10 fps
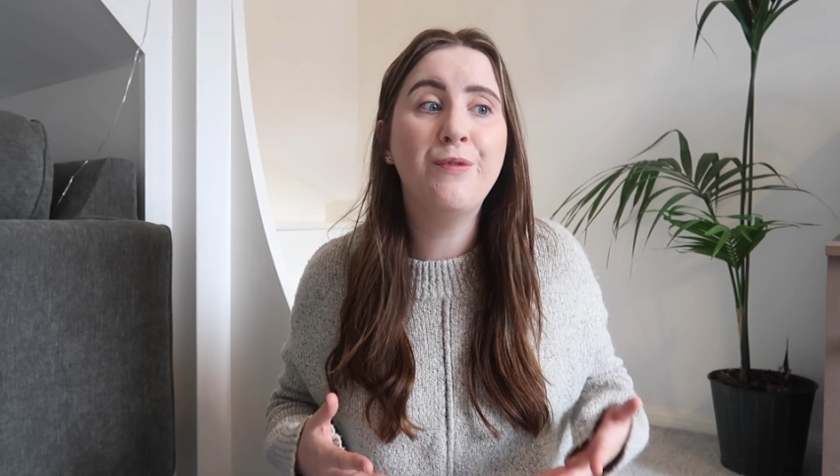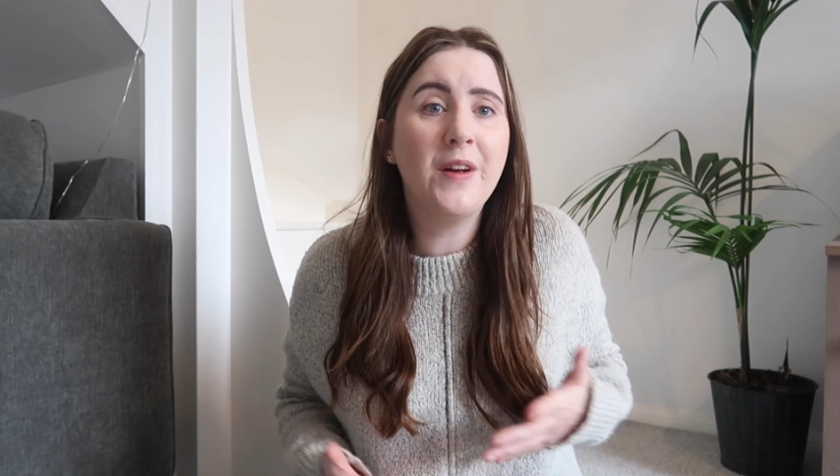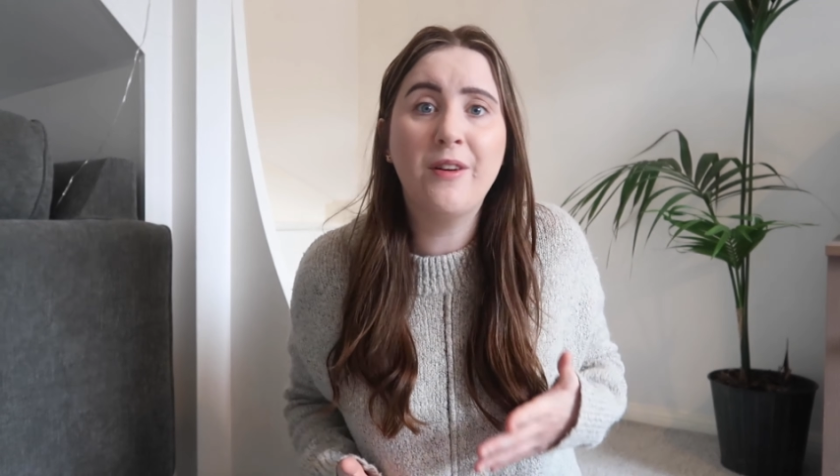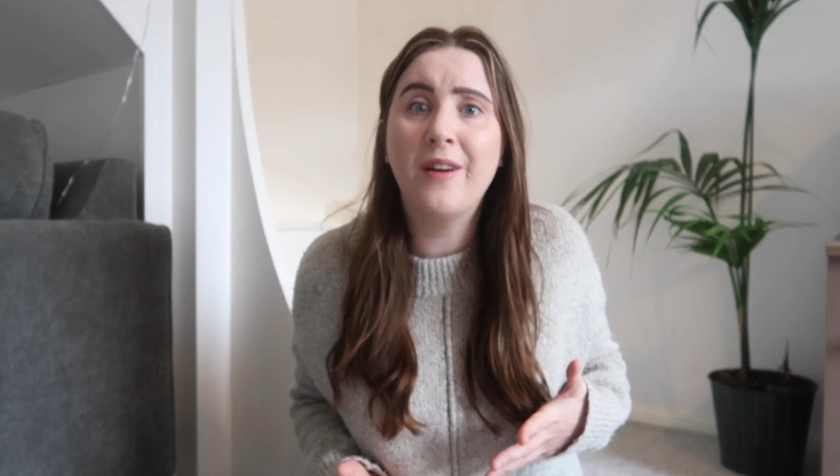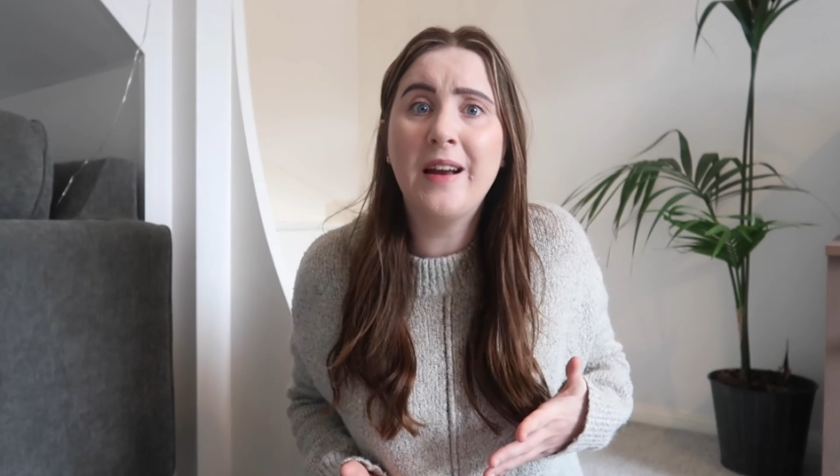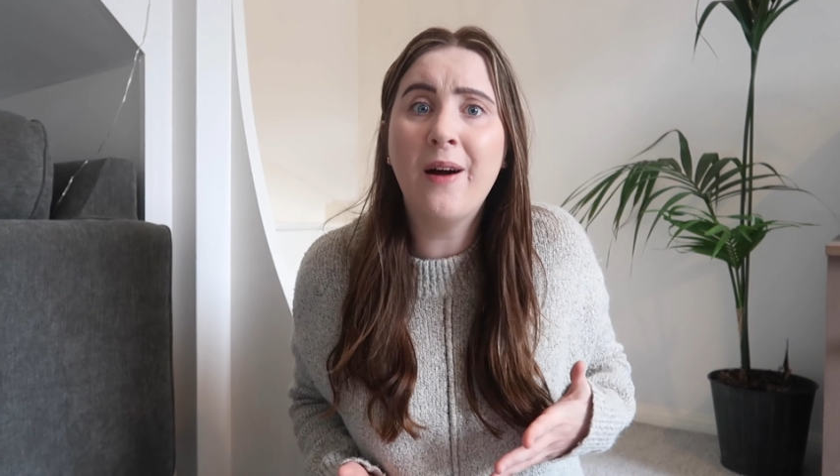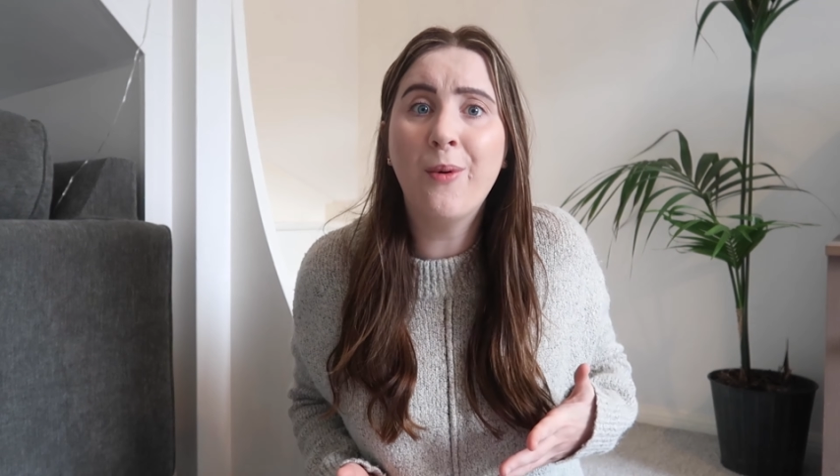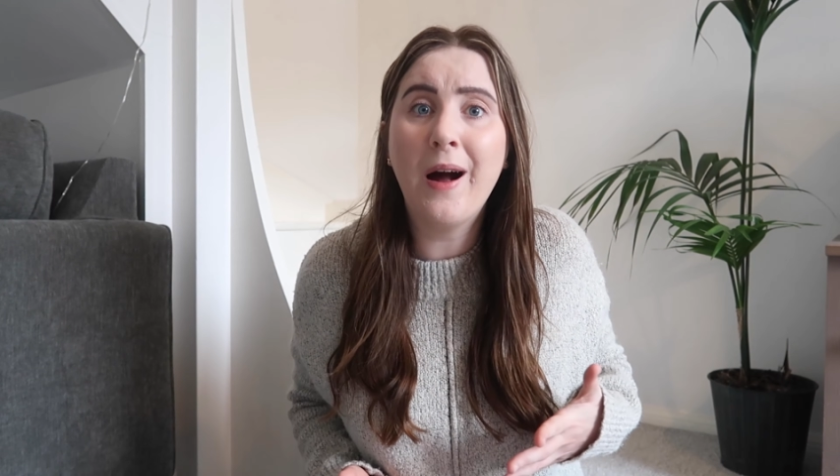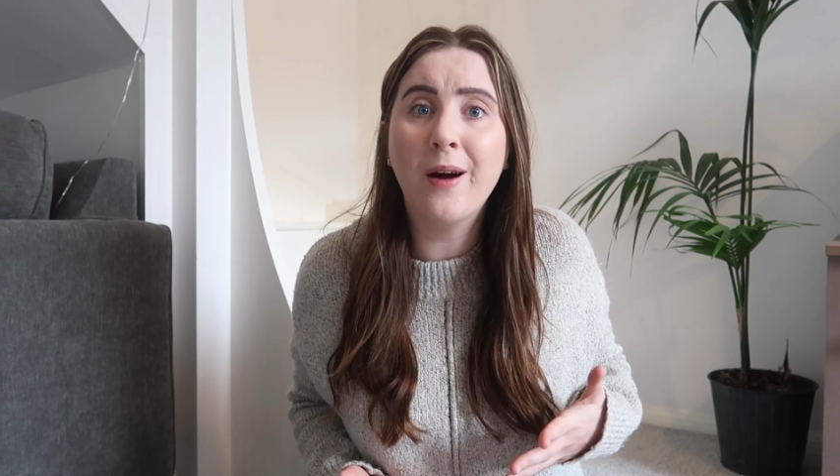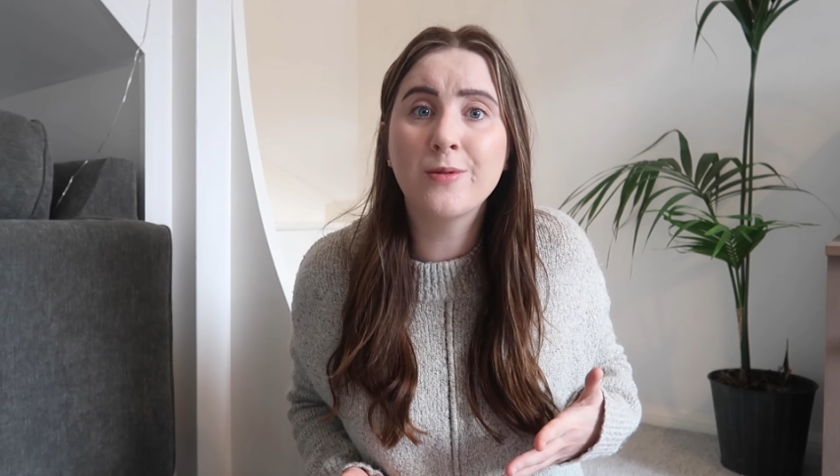figuring
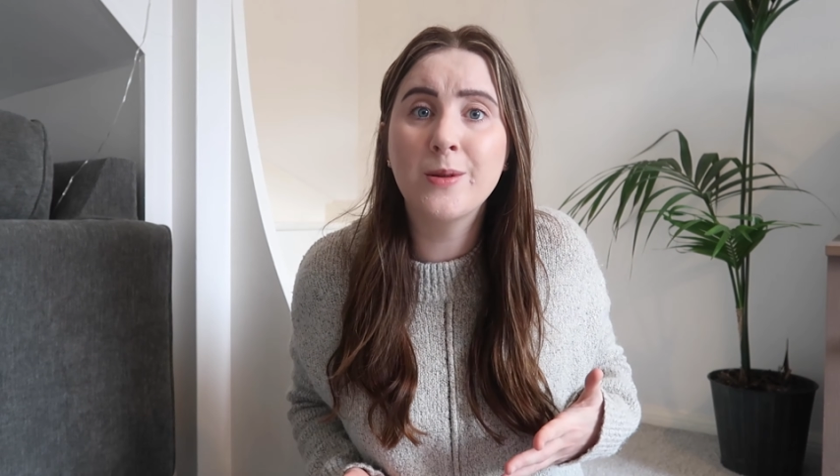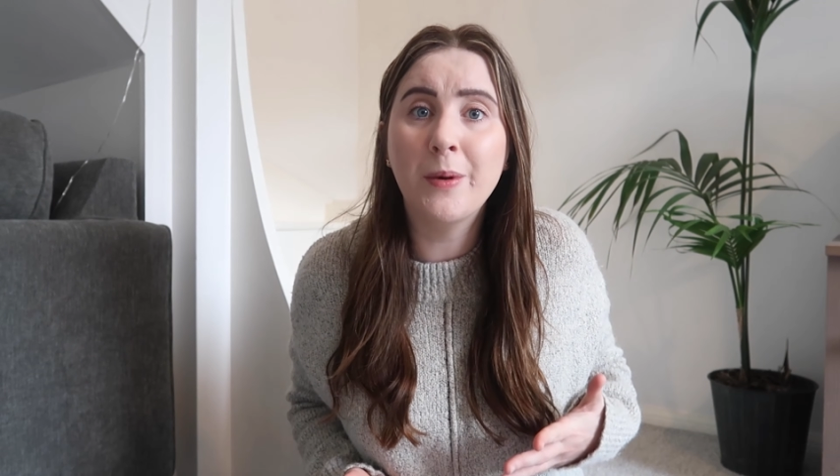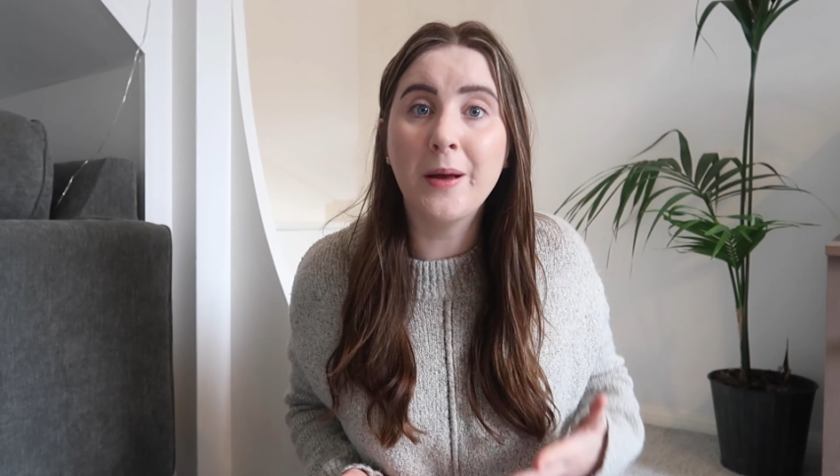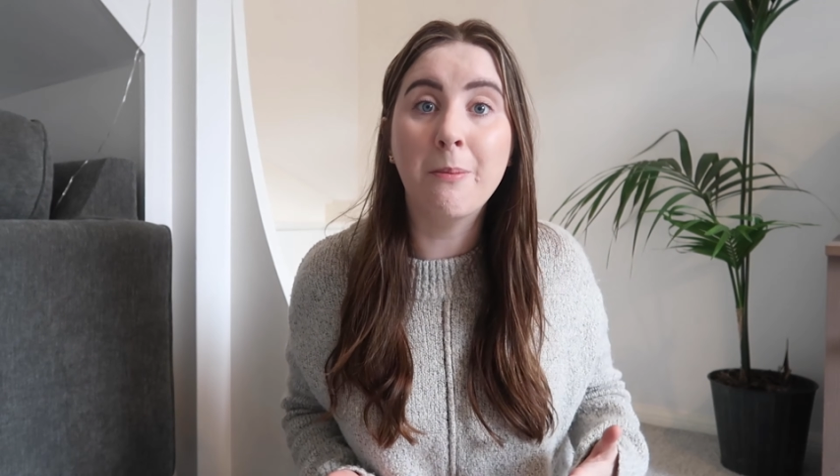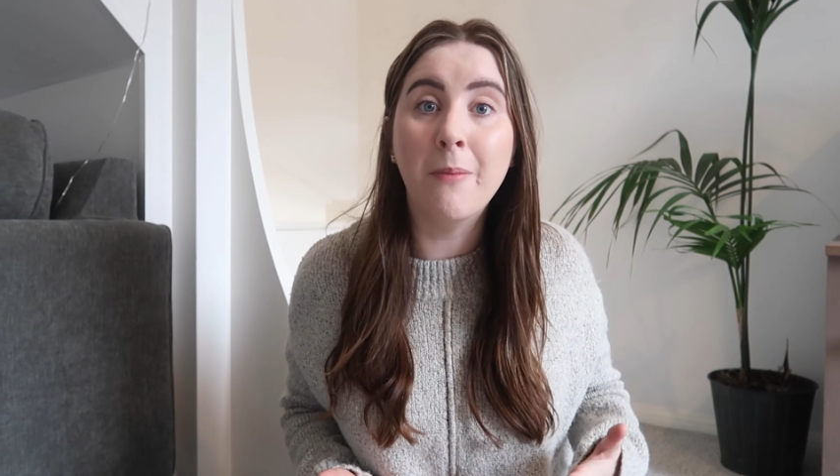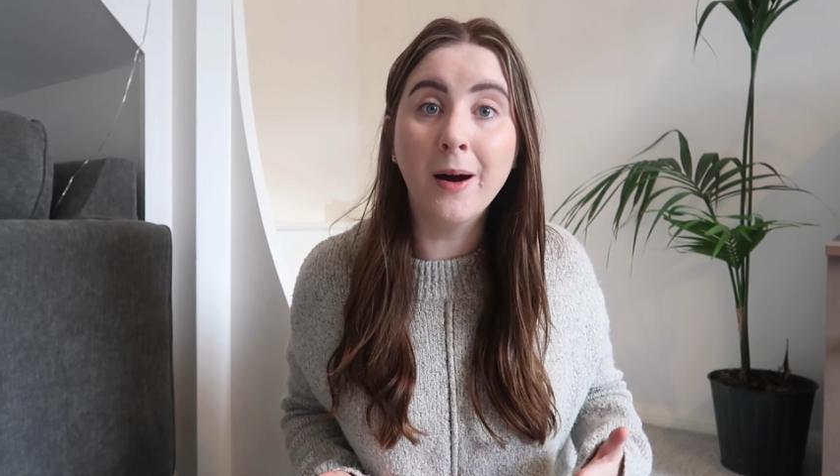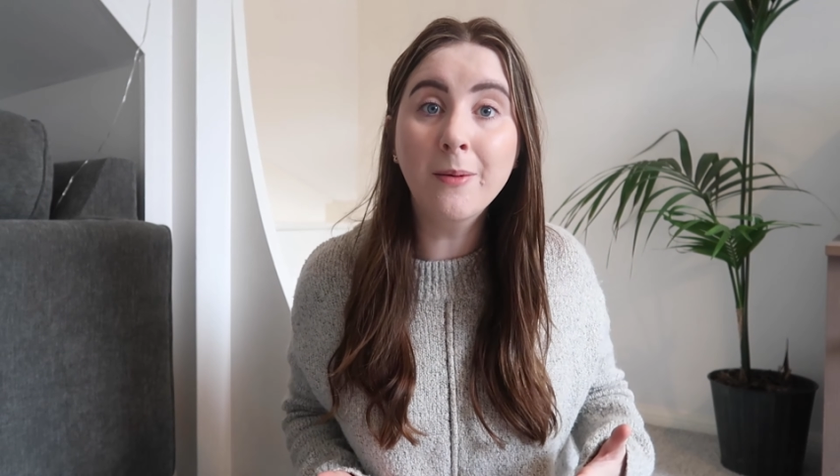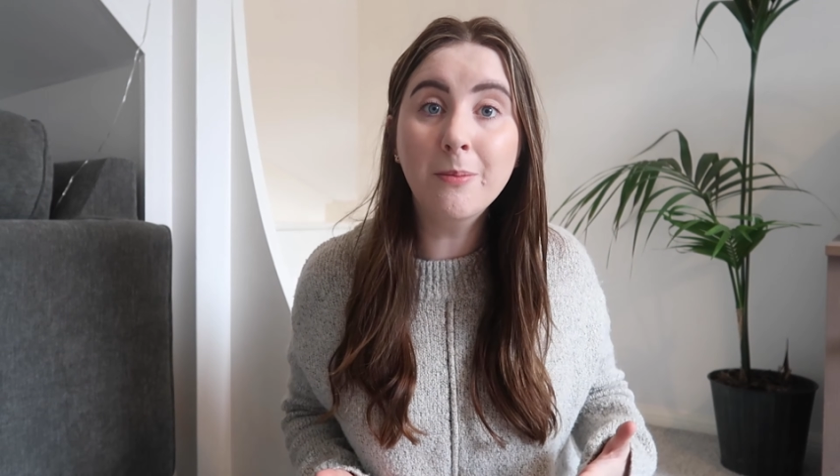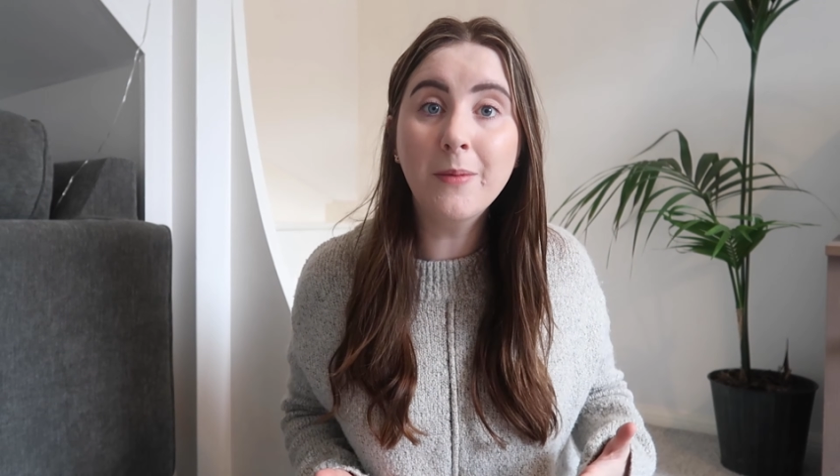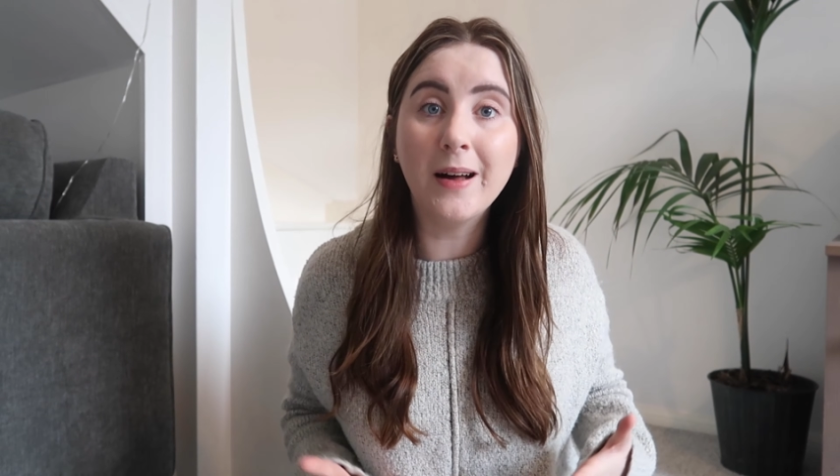out how to be a
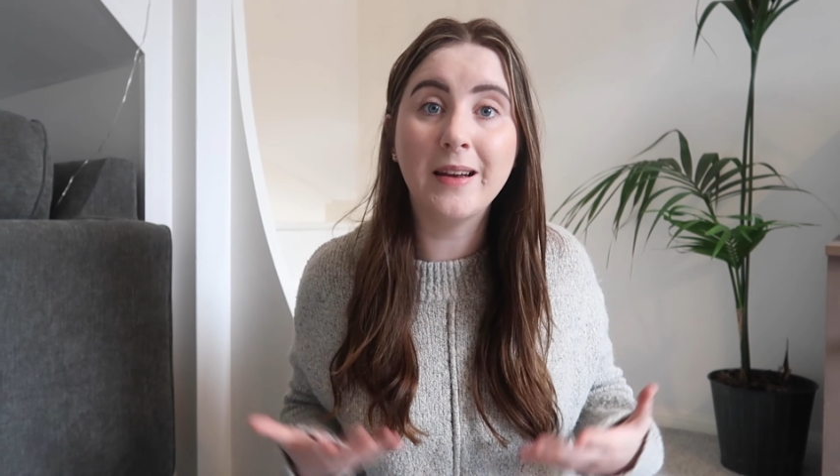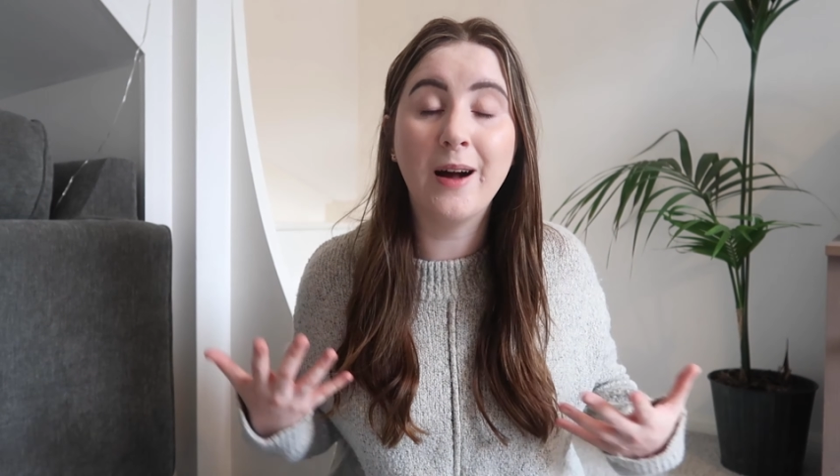mum and